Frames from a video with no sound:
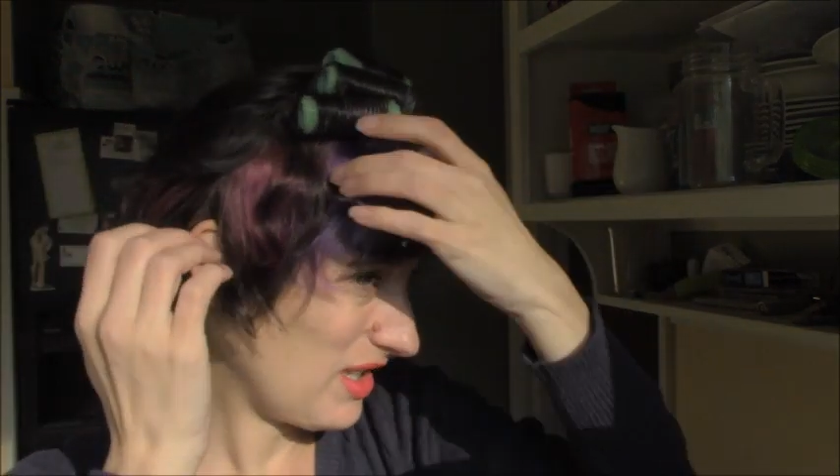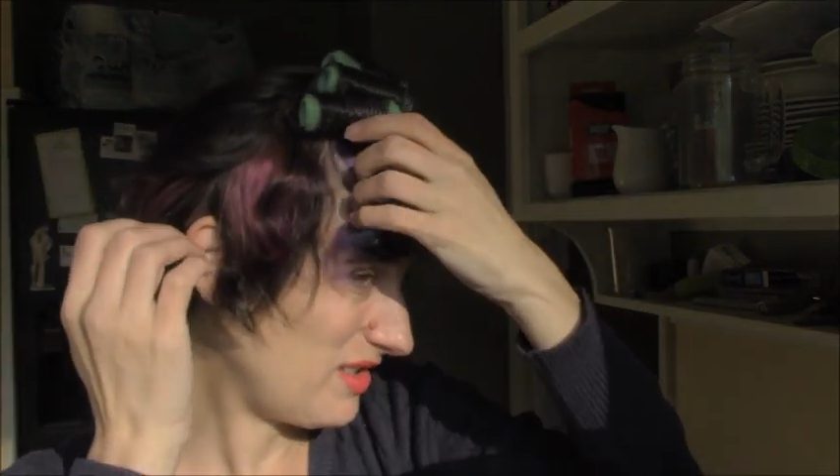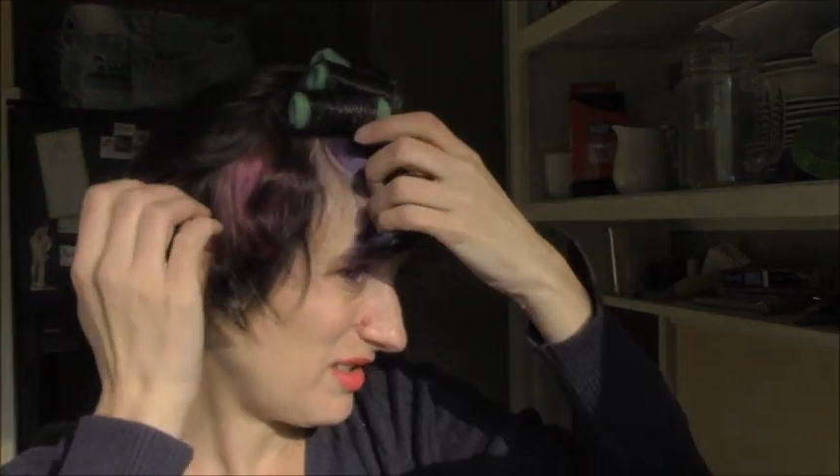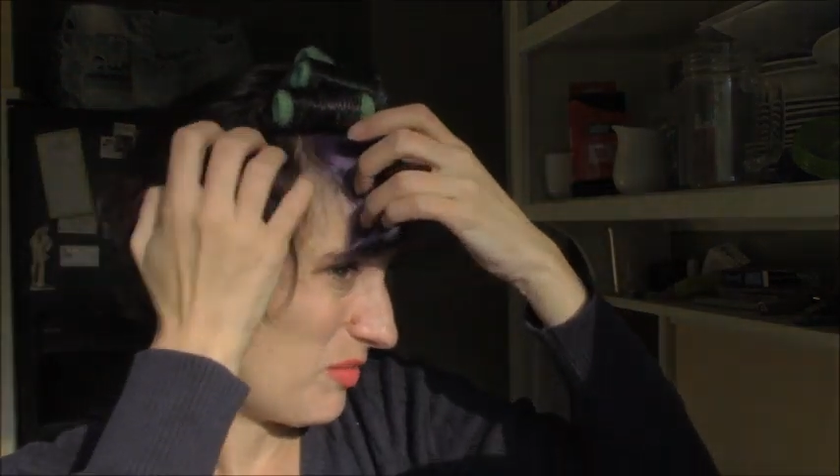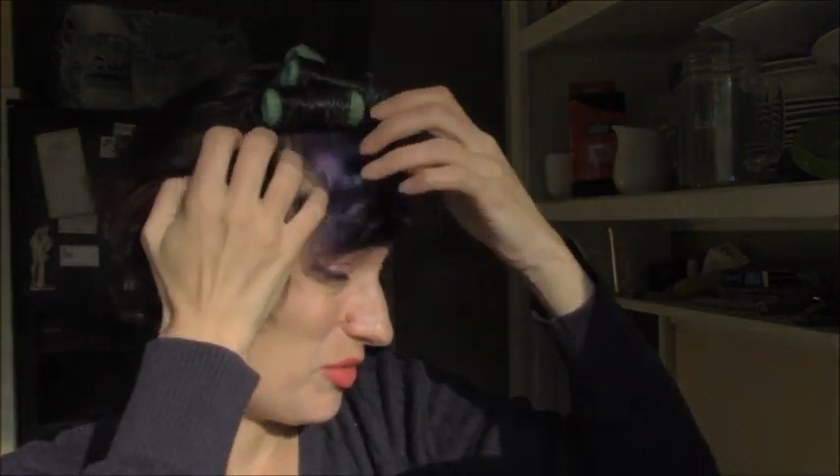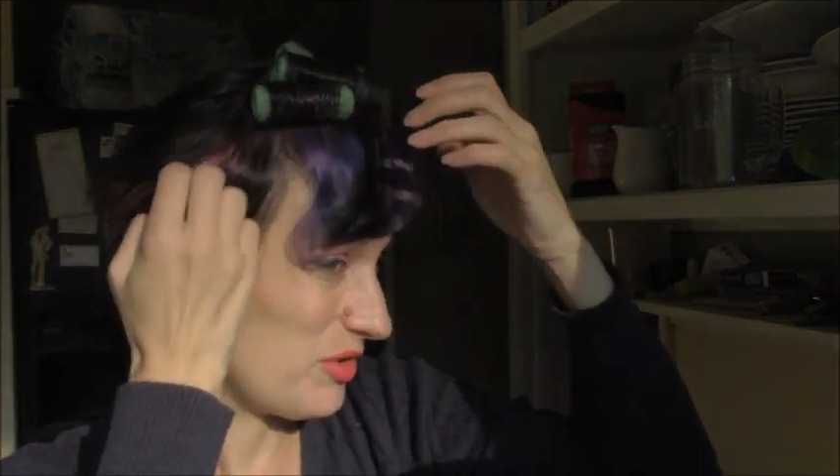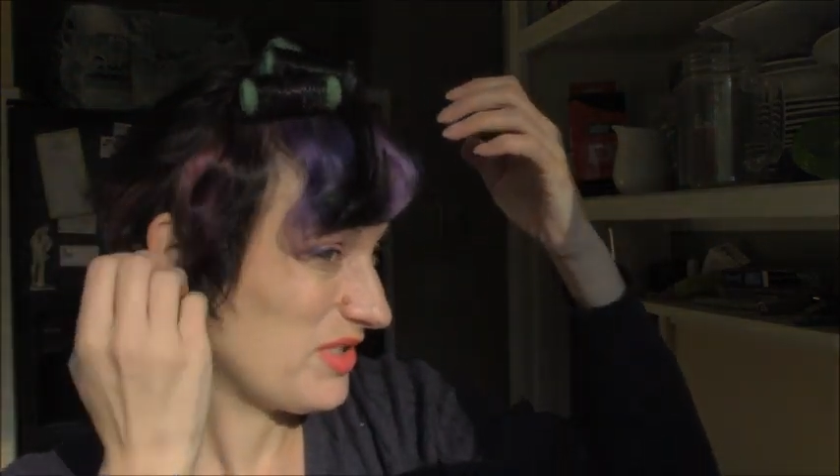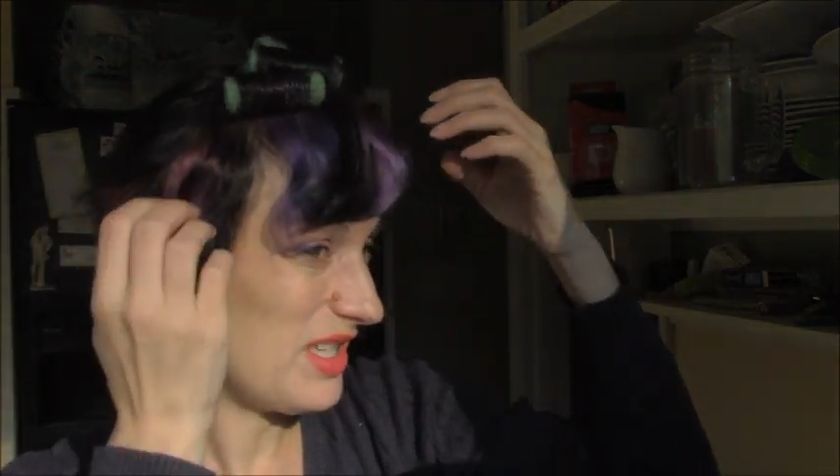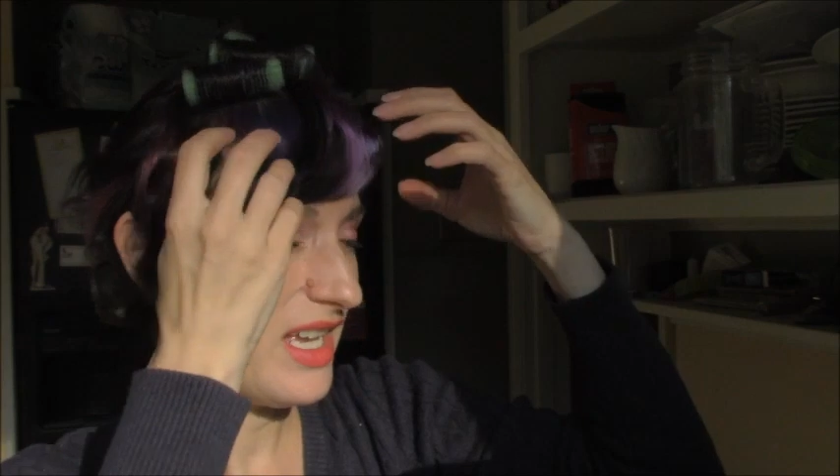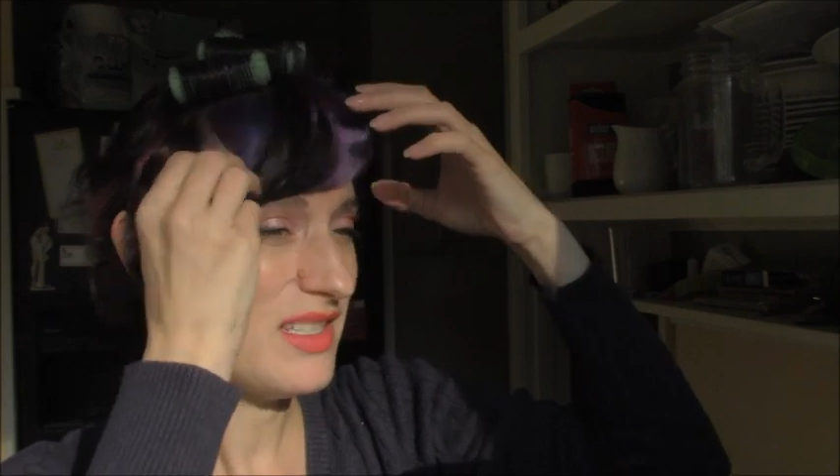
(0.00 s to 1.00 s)
and simple
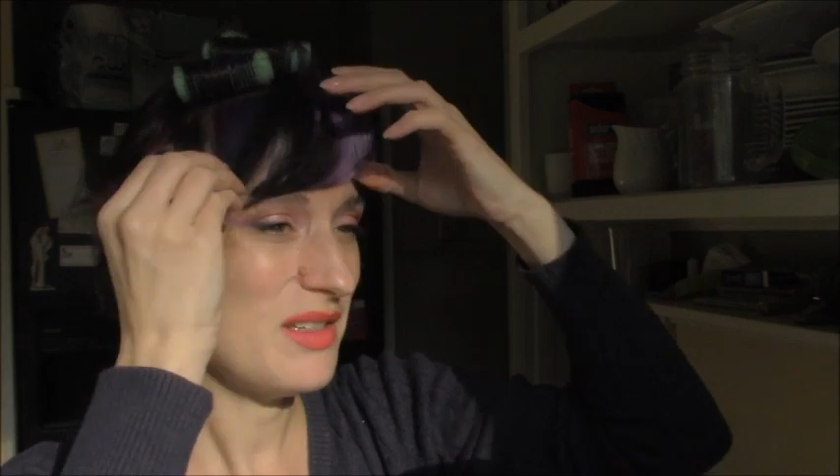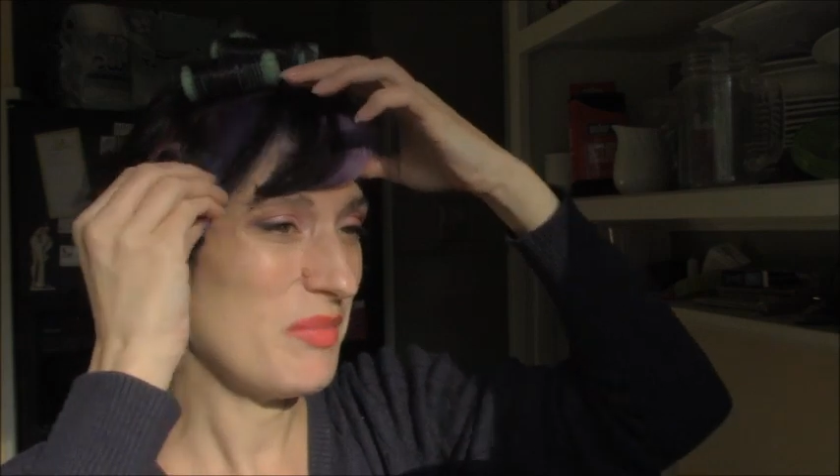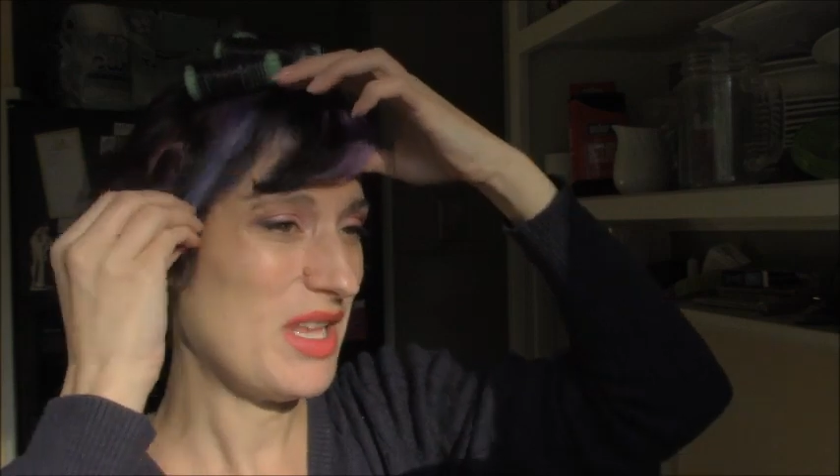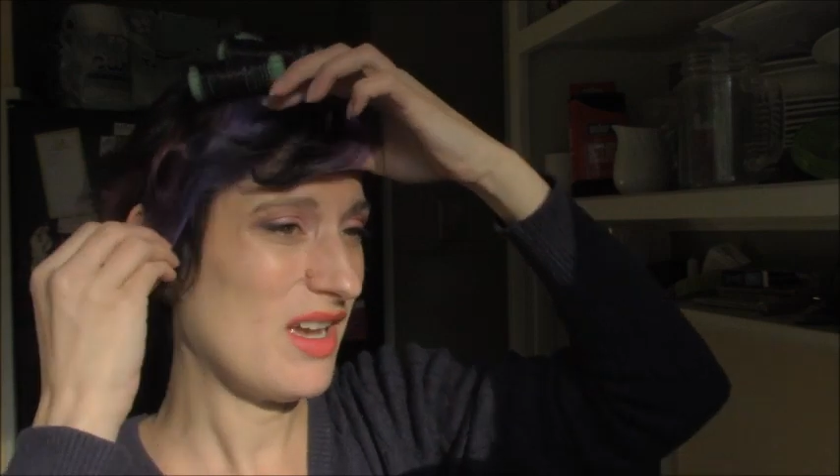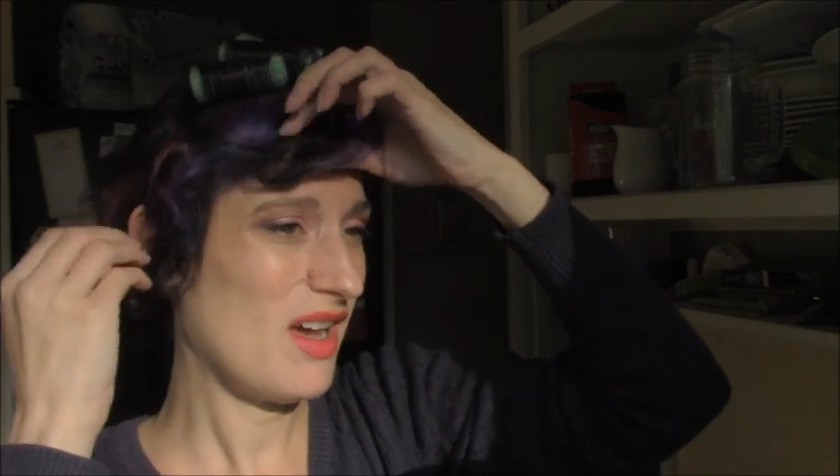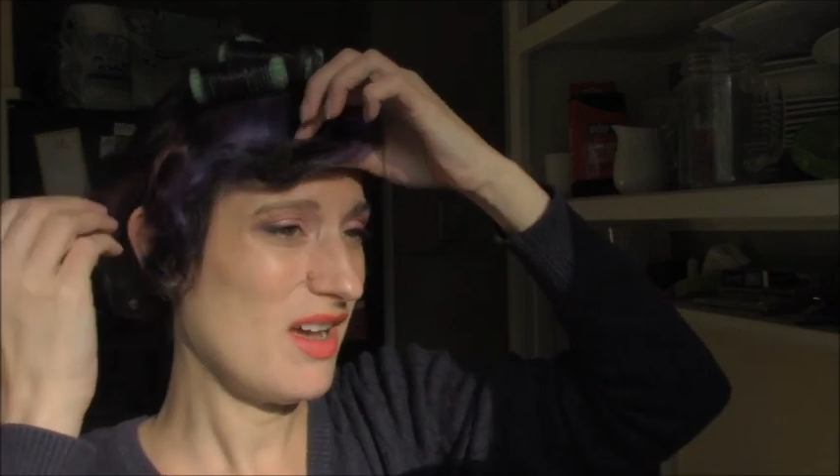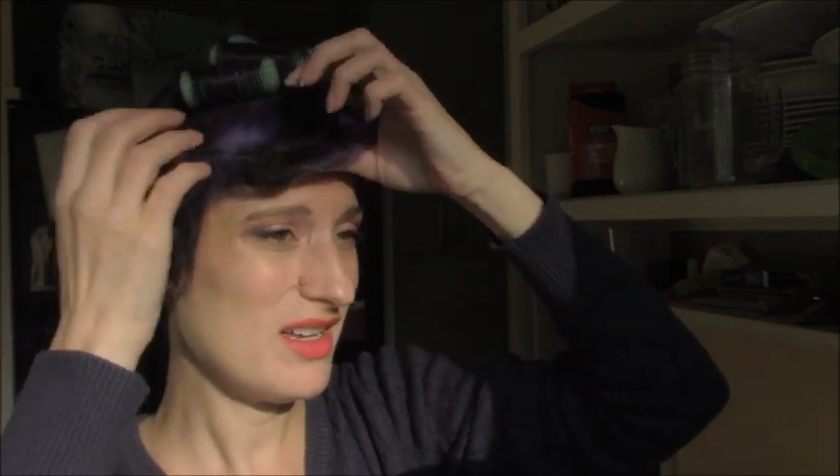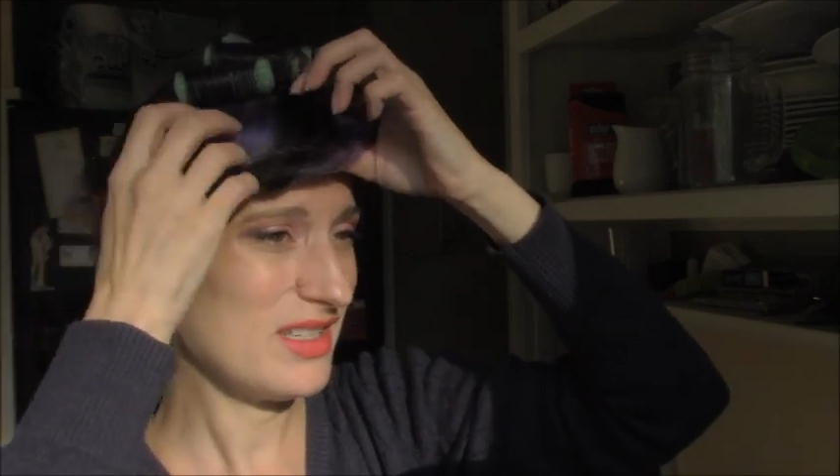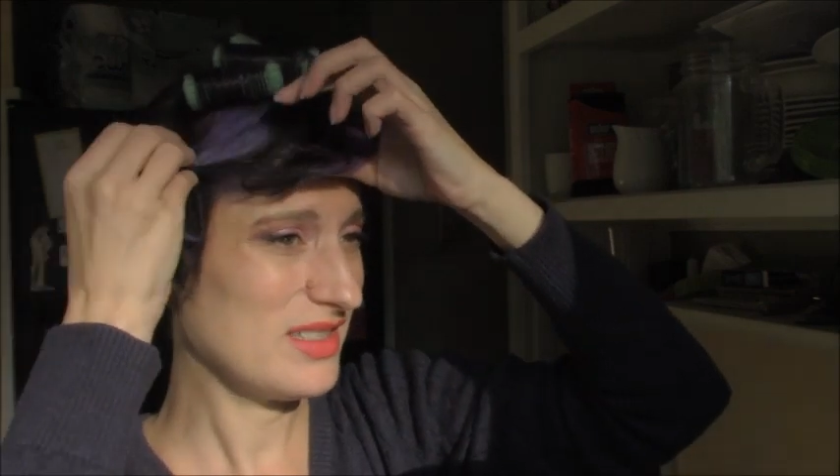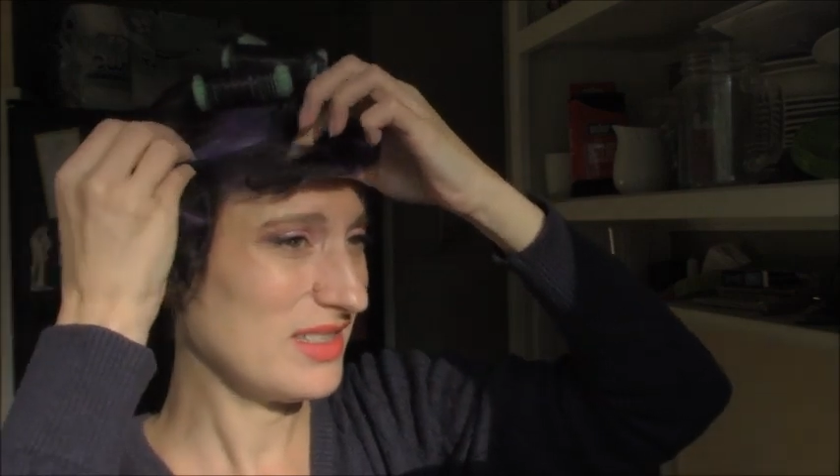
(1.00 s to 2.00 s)
set
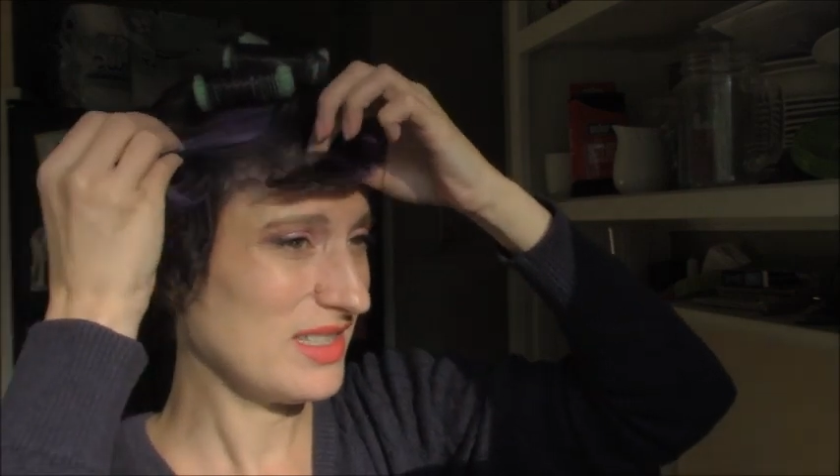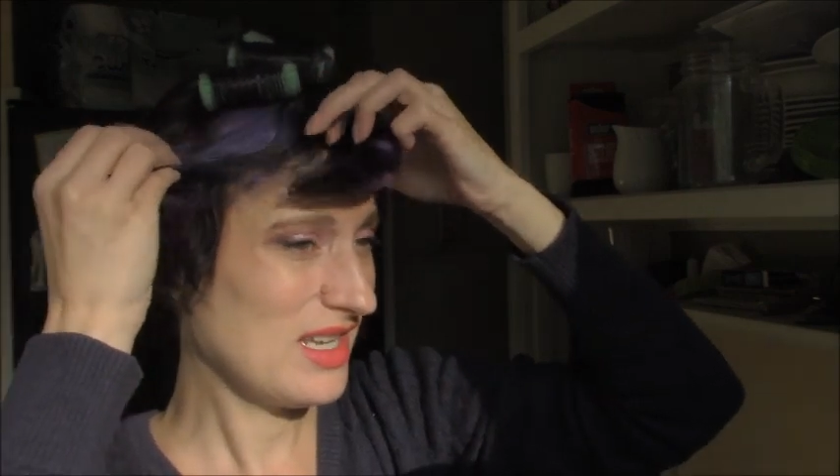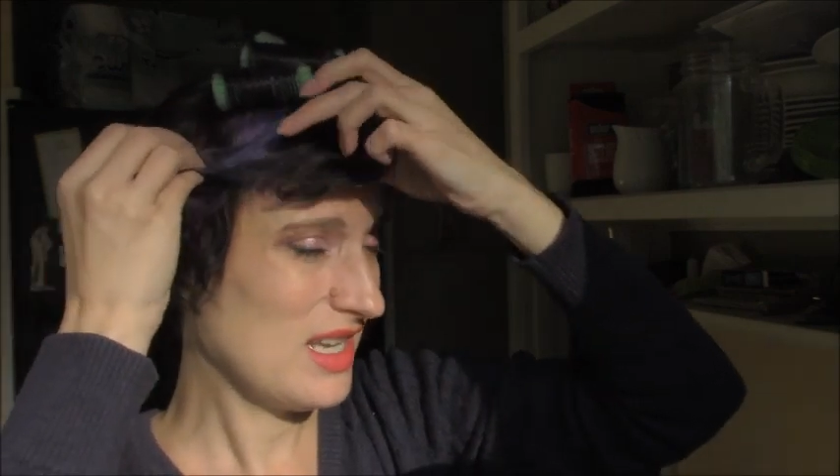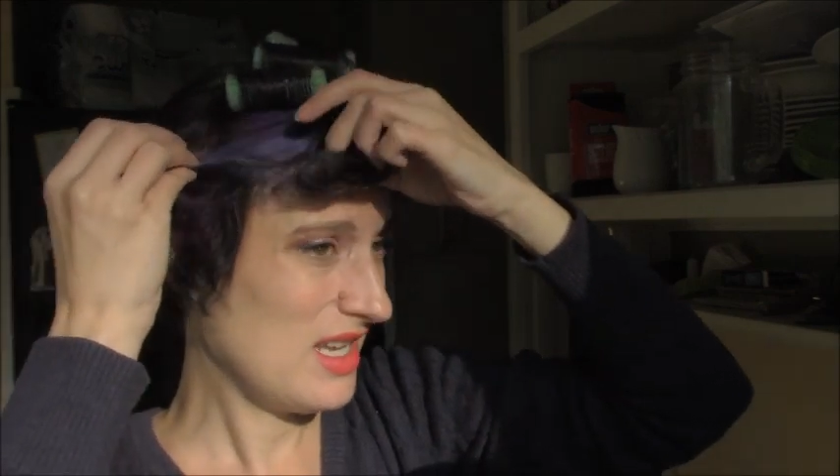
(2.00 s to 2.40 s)
because